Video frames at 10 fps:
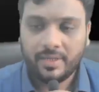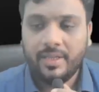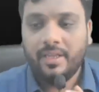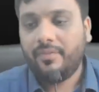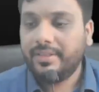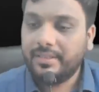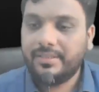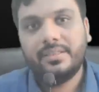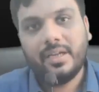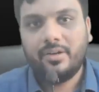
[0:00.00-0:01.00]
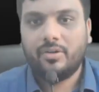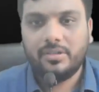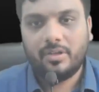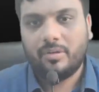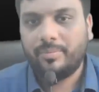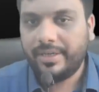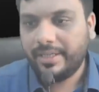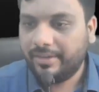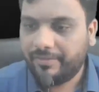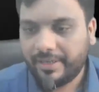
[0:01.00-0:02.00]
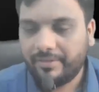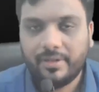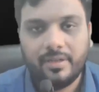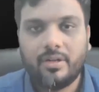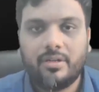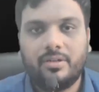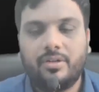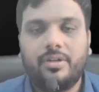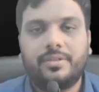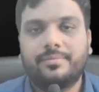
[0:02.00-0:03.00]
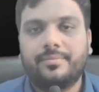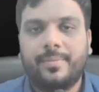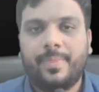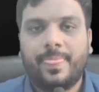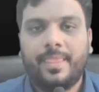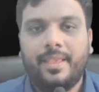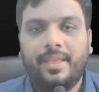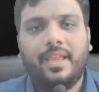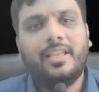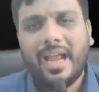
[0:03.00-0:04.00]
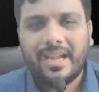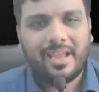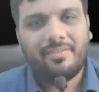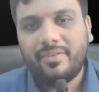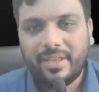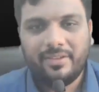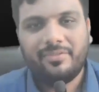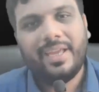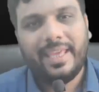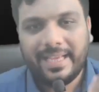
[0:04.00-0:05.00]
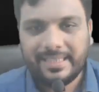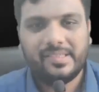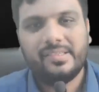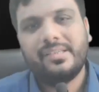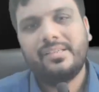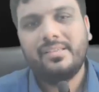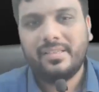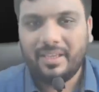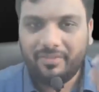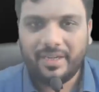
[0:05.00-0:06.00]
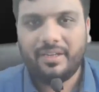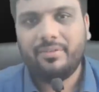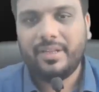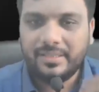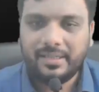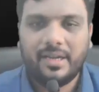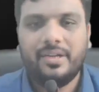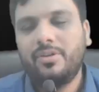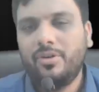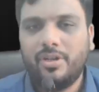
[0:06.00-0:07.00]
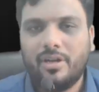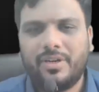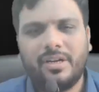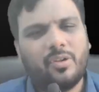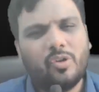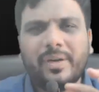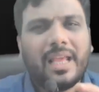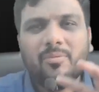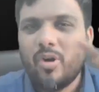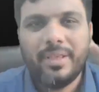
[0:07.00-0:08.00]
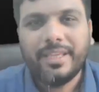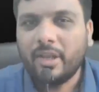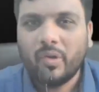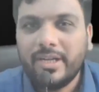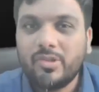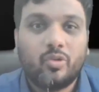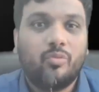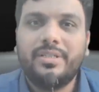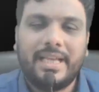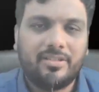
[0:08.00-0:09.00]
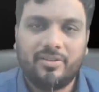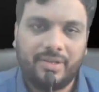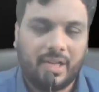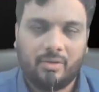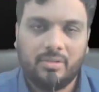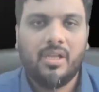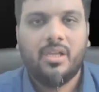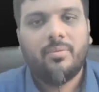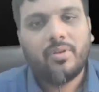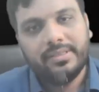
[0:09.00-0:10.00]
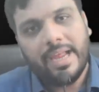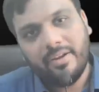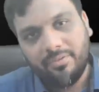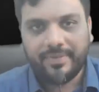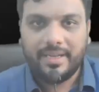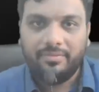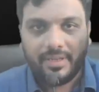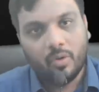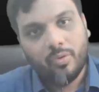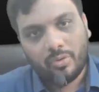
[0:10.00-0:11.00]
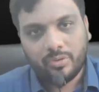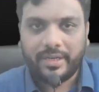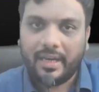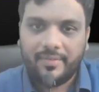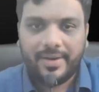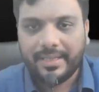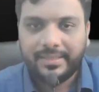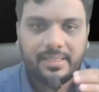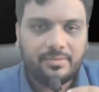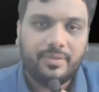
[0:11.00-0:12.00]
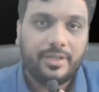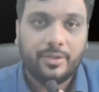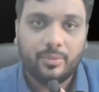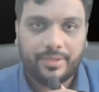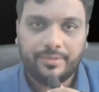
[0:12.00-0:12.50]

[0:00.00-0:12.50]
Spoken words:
Whether these controls are operating effectively or not. In that, I will verify existence, effectiveness, continuity of controls, but I'm not making you write so much as of now, because that when we go to the relevant essays, we will do it.